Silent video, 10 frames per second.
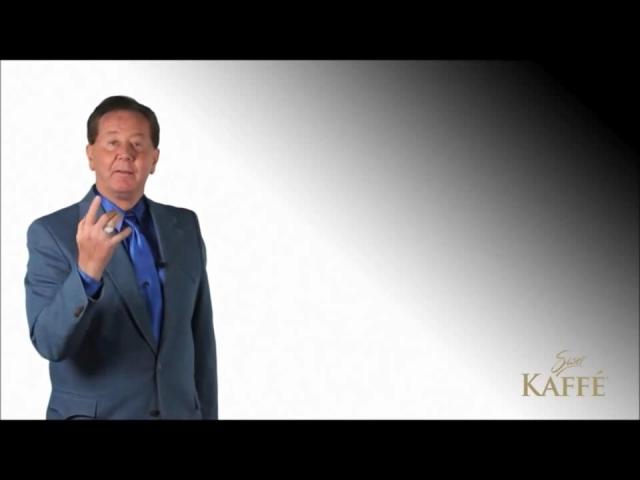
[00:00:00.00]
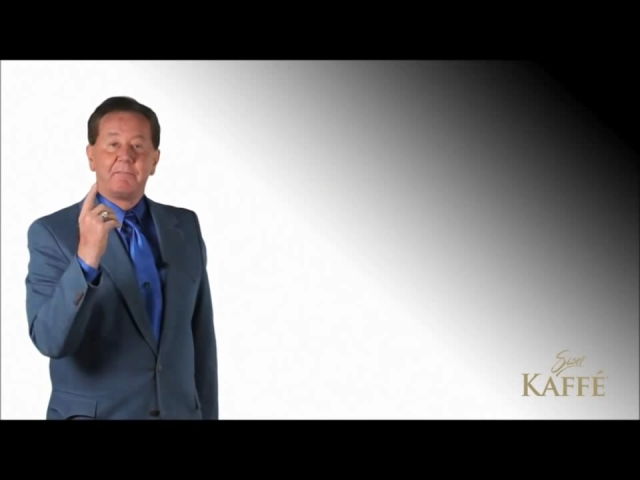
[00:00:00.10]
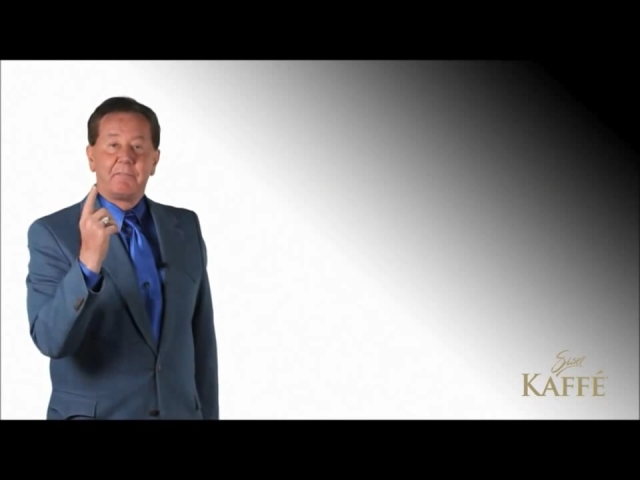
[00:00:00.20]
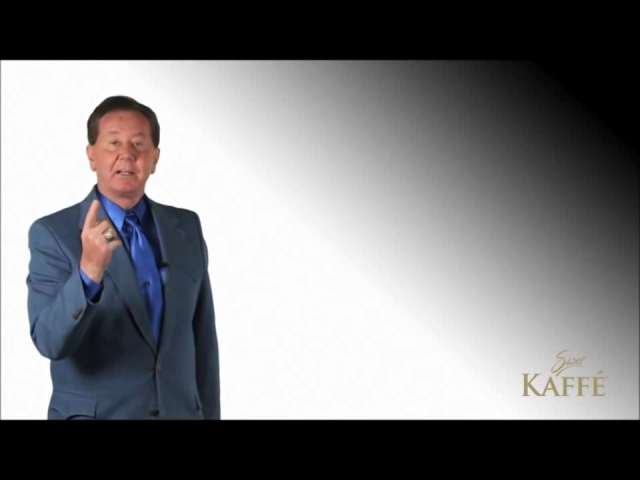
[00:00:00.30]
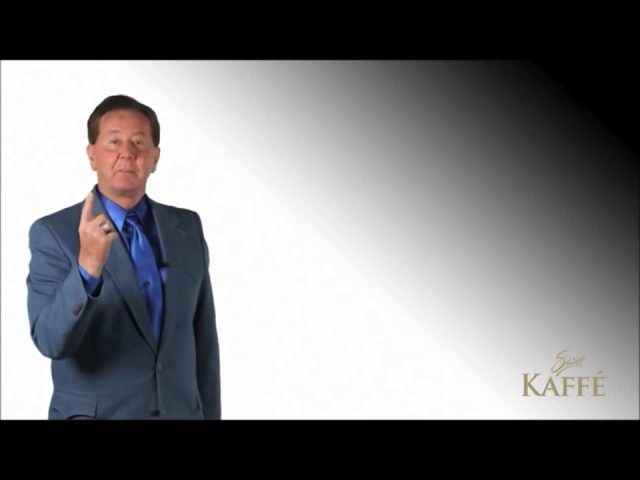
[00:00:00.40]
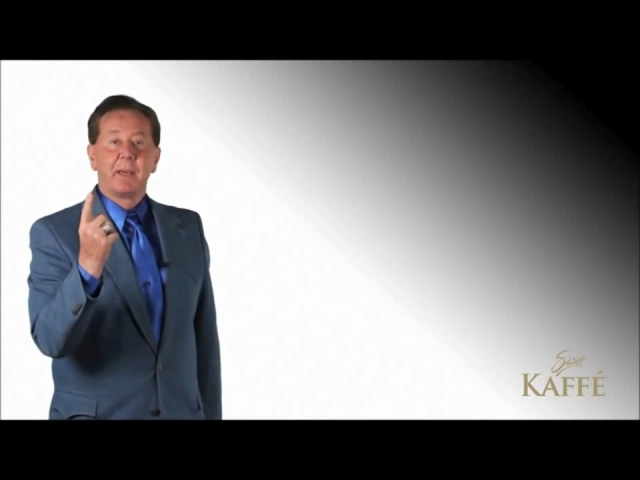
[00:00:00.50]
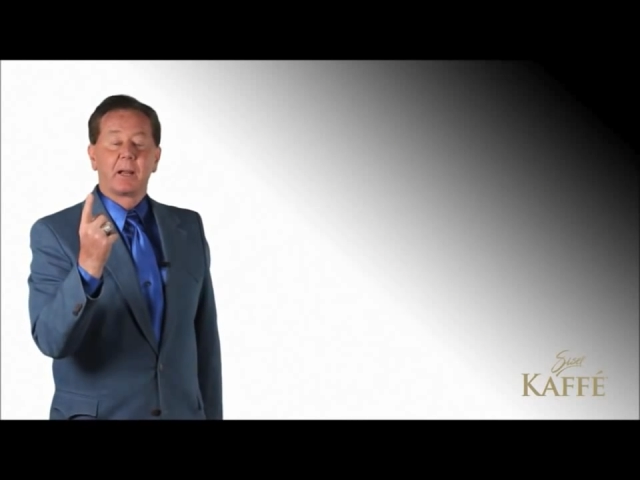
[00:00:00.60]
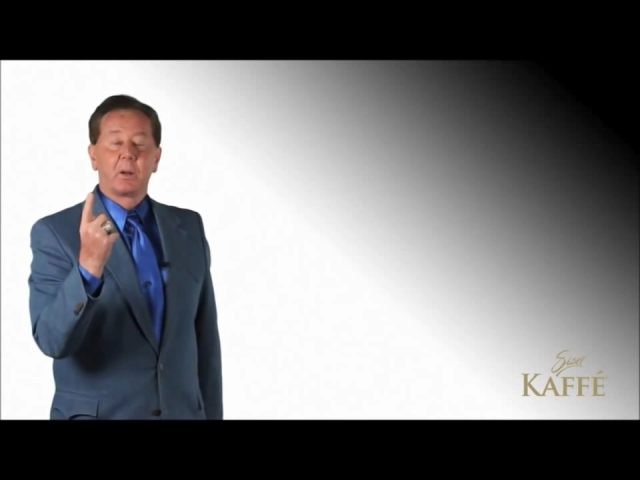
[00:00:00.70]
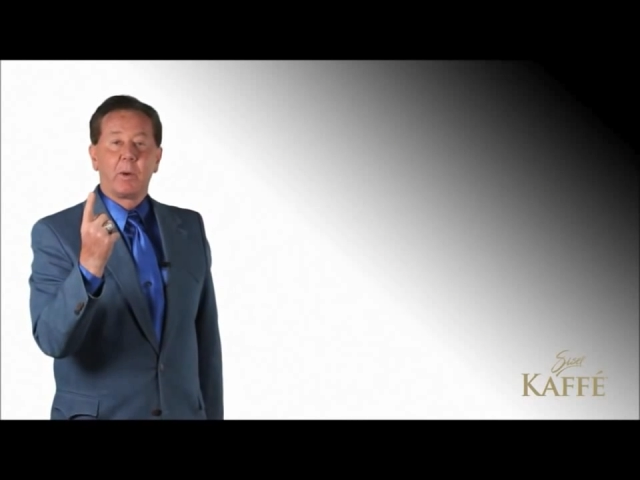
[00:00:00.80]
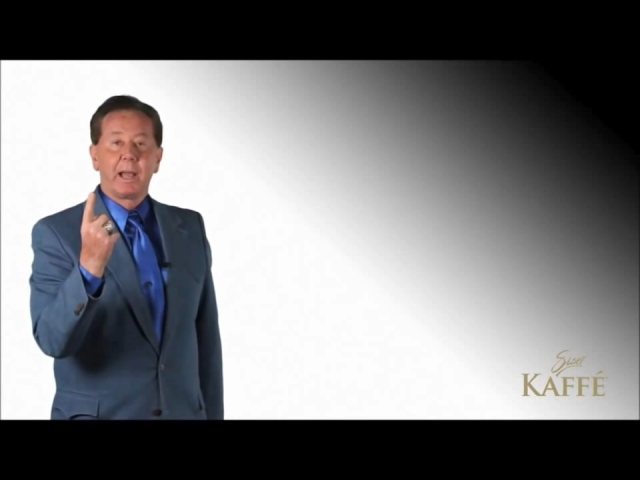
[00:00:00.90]

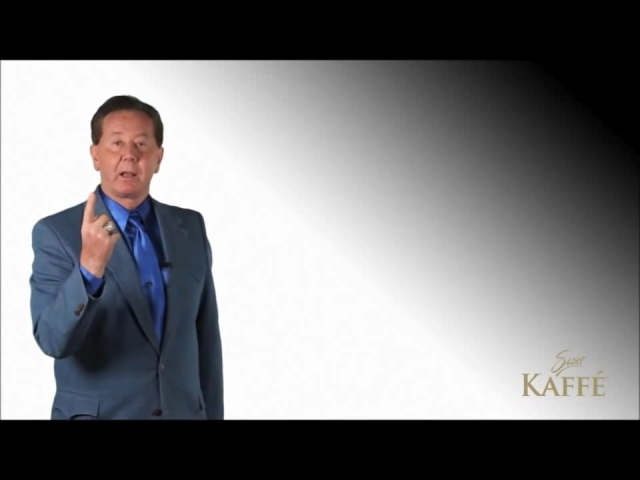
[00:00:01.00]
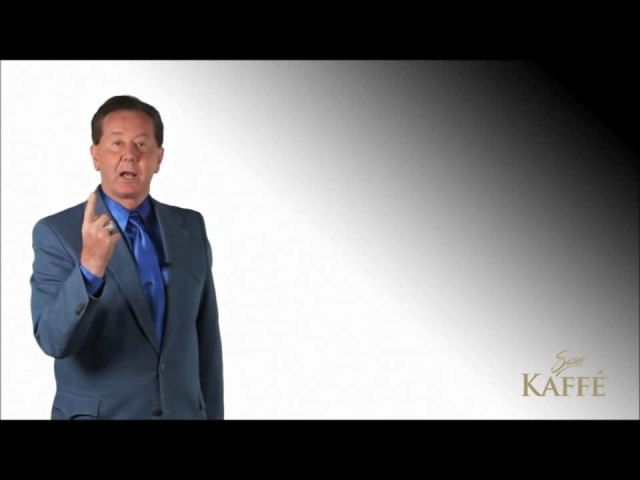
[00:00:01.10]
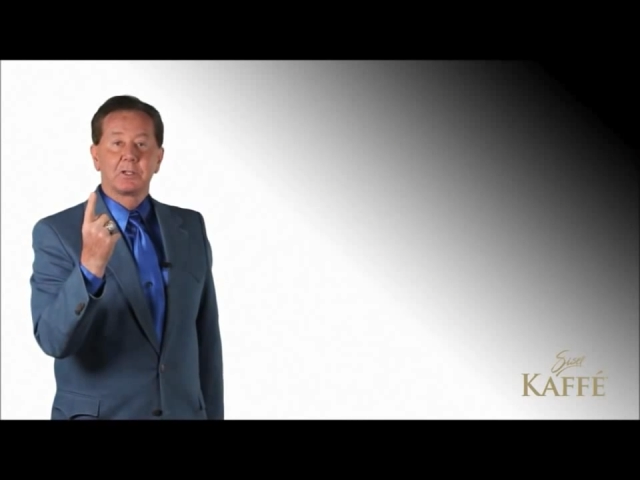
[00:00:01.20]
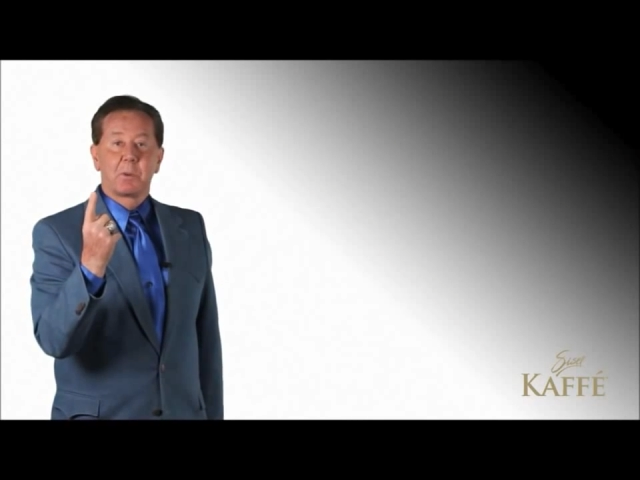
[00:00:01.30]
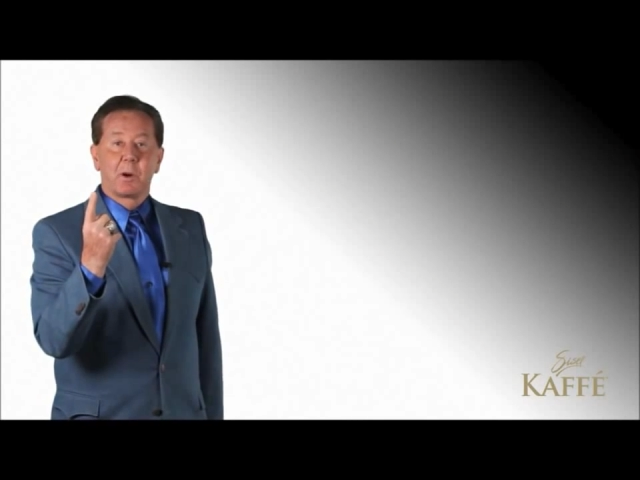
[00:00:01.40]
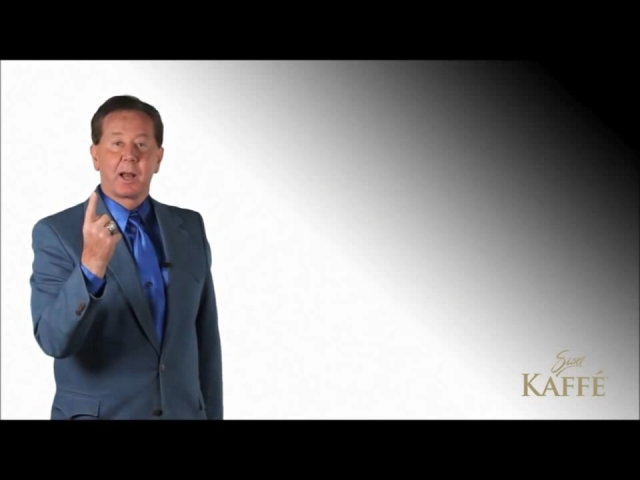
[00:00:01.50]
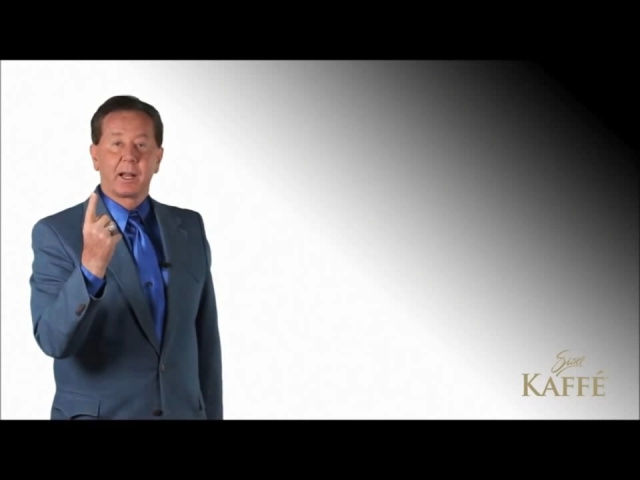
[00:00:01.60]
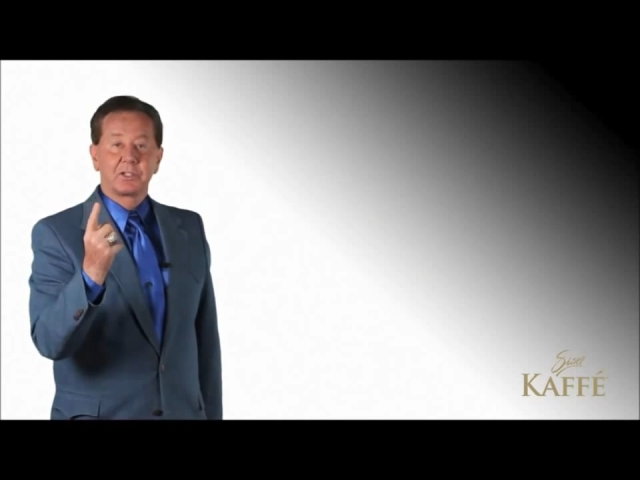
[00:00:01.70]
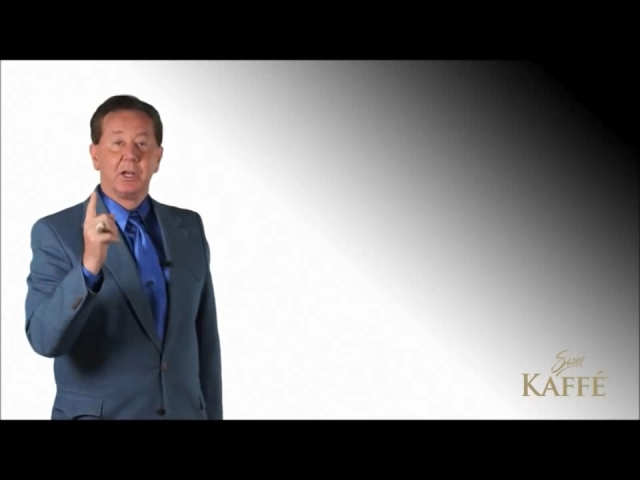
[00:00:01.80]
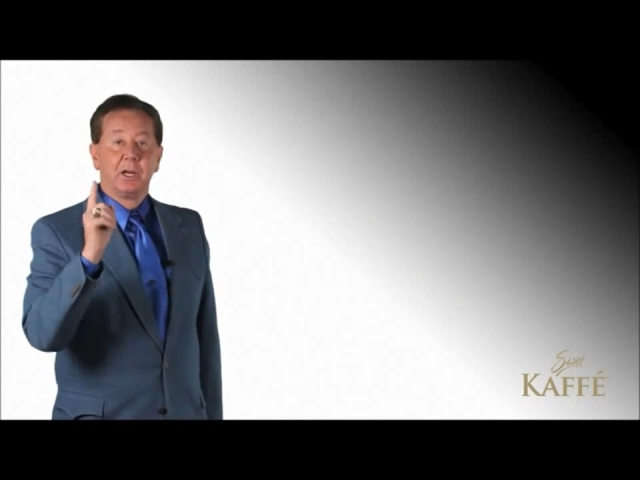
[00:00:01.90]
fundamental weight loss
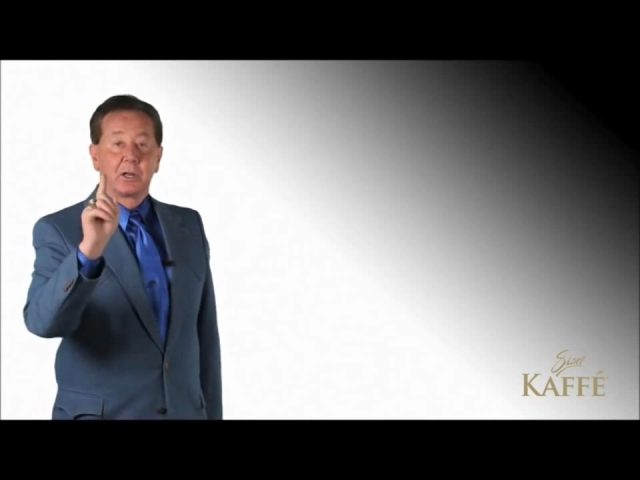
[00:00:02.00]
products.